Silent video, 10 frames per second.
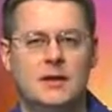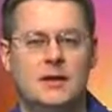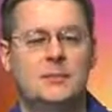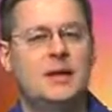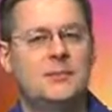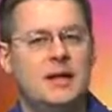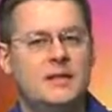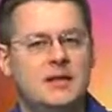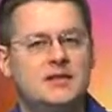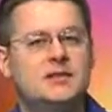uh, but
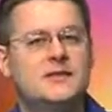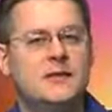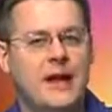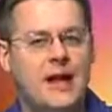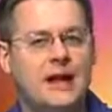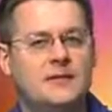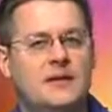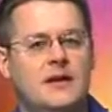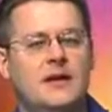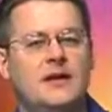maybe he survived.
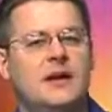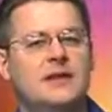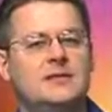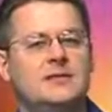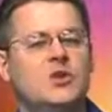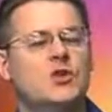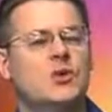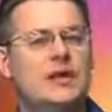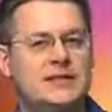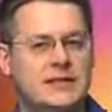That's a more
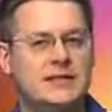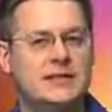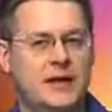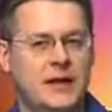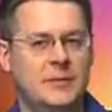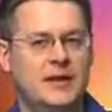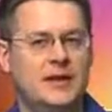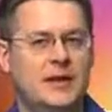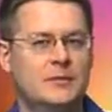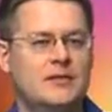recent development
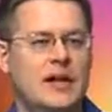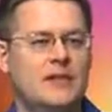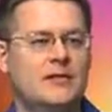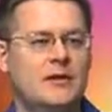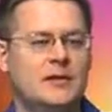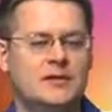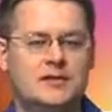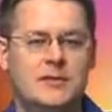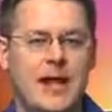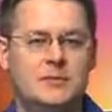that comes out of the, the
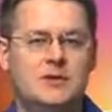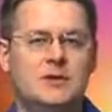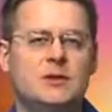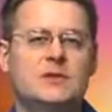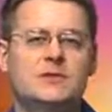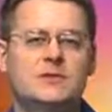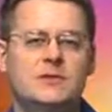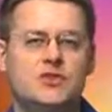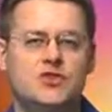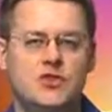absolutely
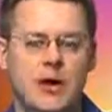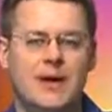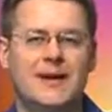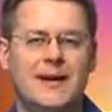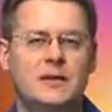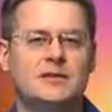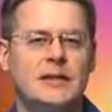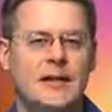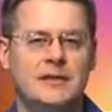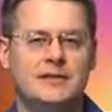strong,
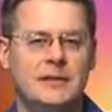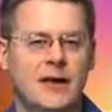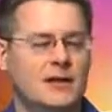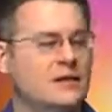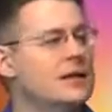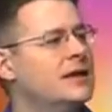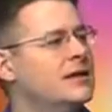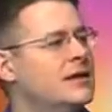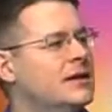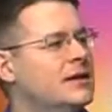airtight, scholarly
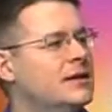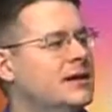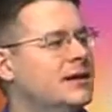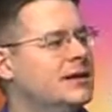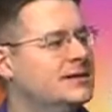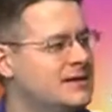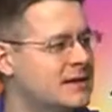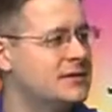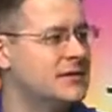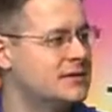uh,
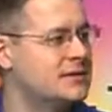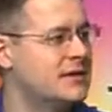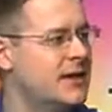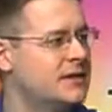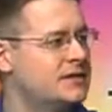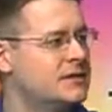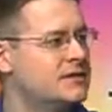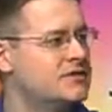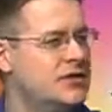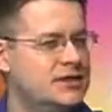consensus that
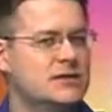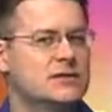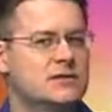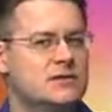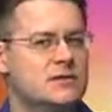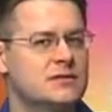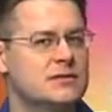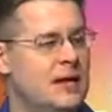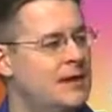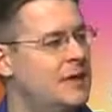mm-hmm. Jesus
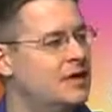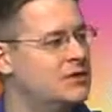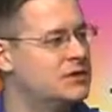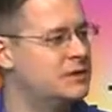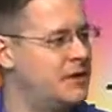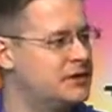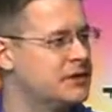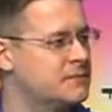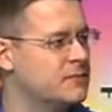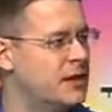died by
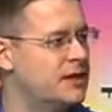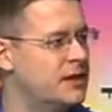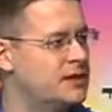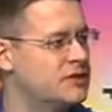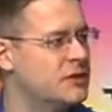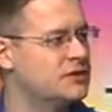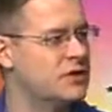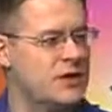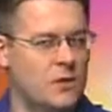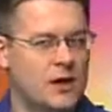crucifixion, right? That, so,
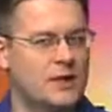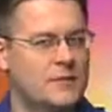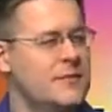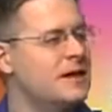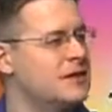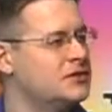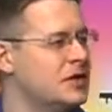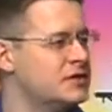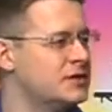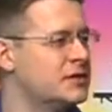so they want to admit that
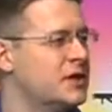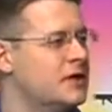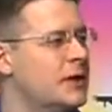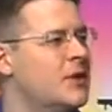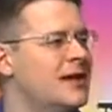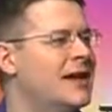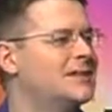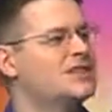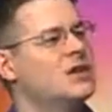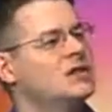Jesus, they want to get
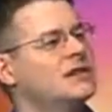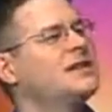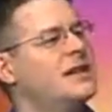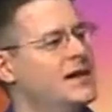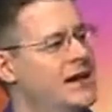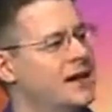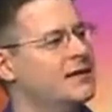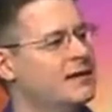as close as they can,